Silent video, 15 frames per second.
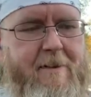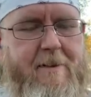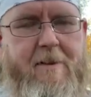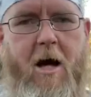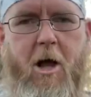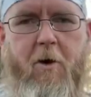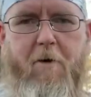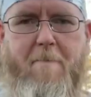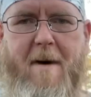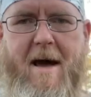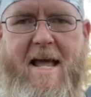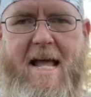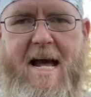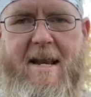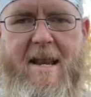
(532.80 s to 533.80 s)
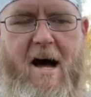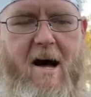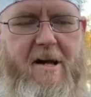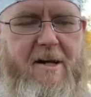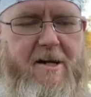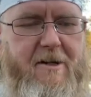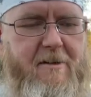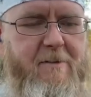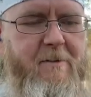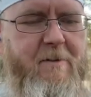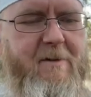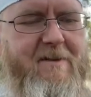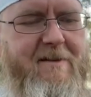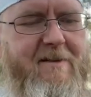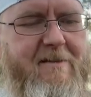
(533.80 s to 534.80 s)
I don't want my hand out here.
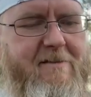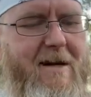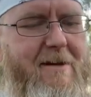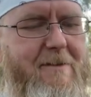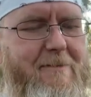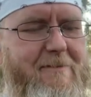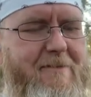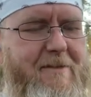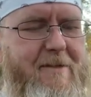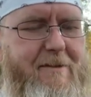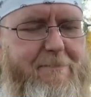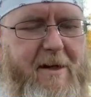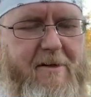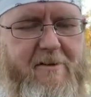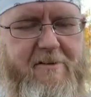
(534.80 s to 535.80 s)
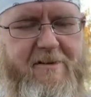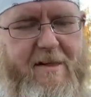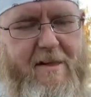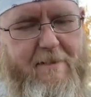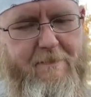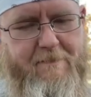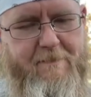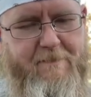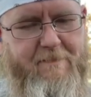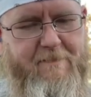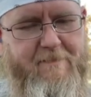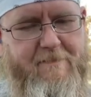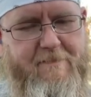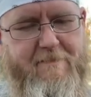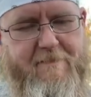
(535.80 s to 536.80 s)
Because this barrel is like,
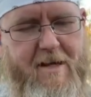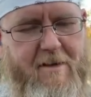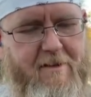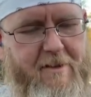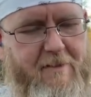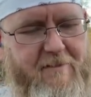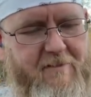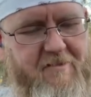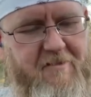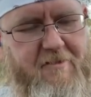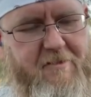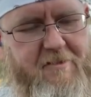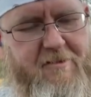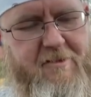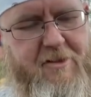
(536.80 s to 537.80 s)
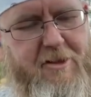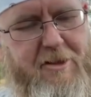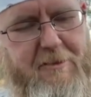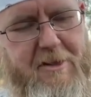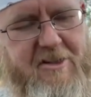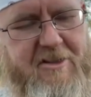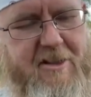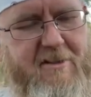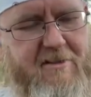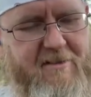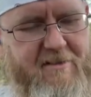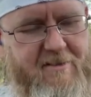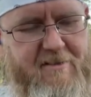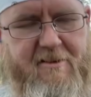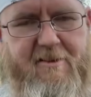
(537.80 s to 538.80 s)
I don't know, 2
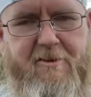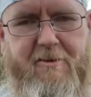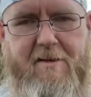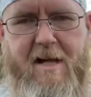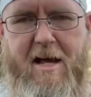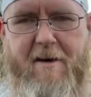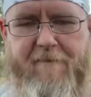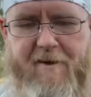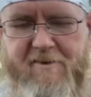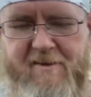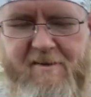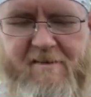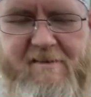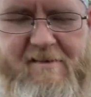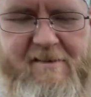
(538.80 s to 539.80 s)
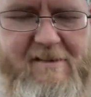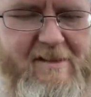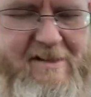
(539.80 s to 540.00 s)
inches, 2.5 inches.